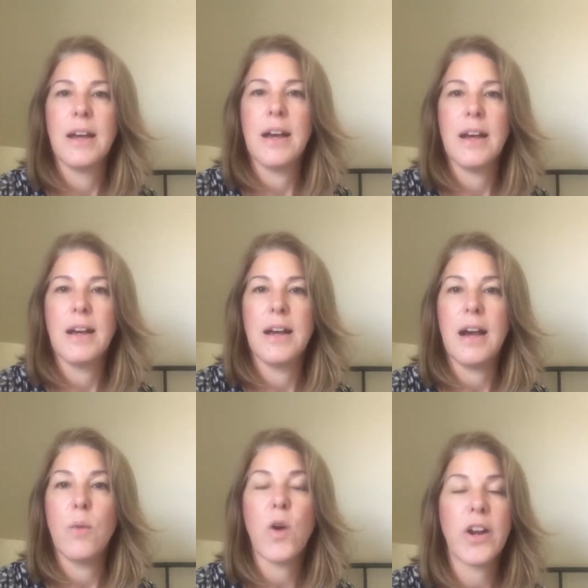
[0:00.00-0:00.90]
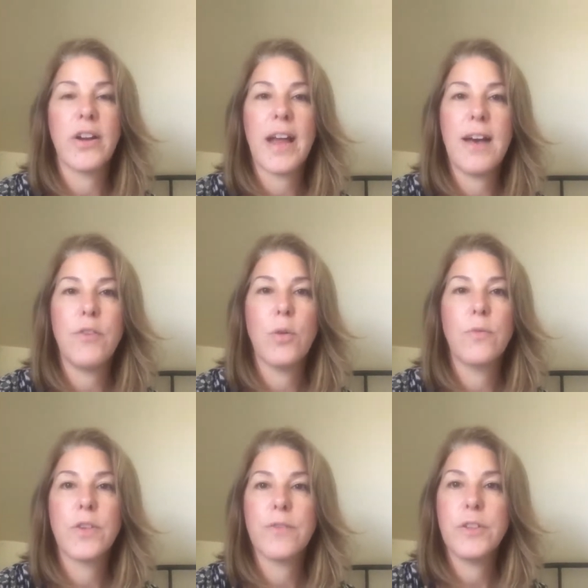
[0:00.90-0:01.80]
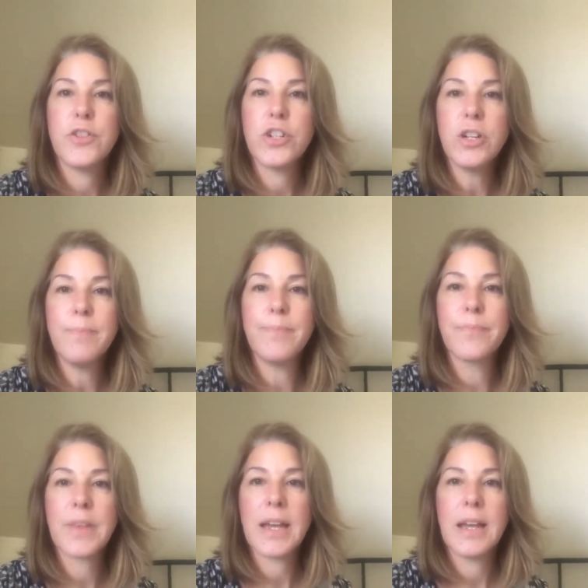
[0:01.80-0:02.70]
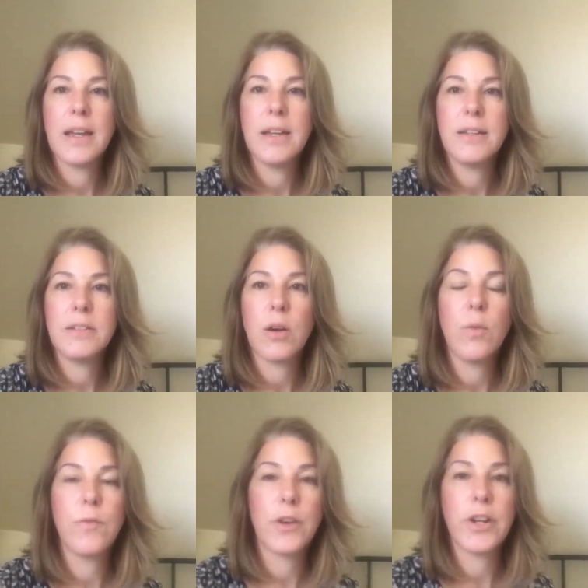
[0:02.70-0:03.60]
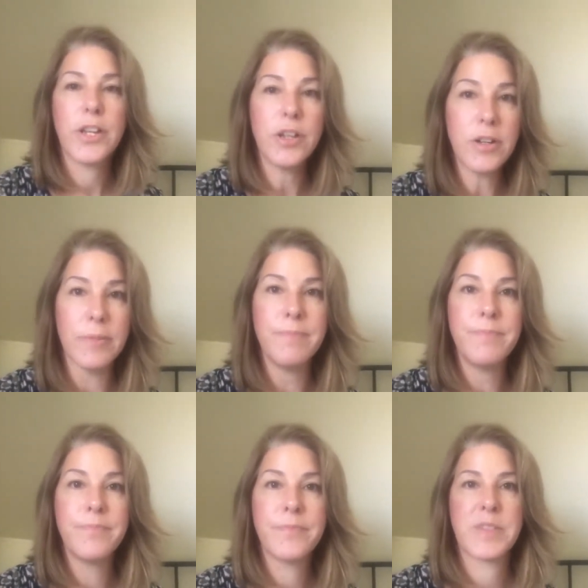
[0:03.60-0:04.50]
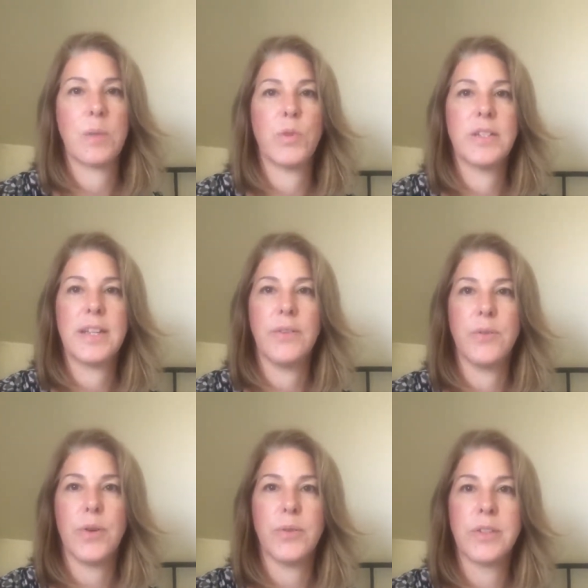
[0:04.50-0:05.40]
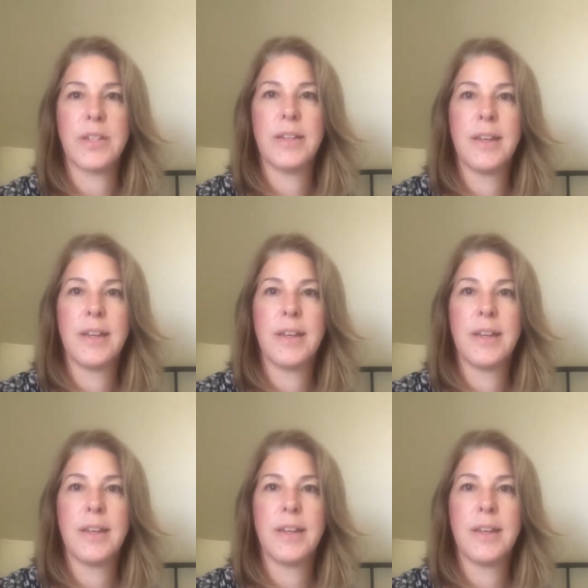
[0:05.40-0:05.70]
uh, I want her to have hope for the future and hope for a cure somewhere down the road,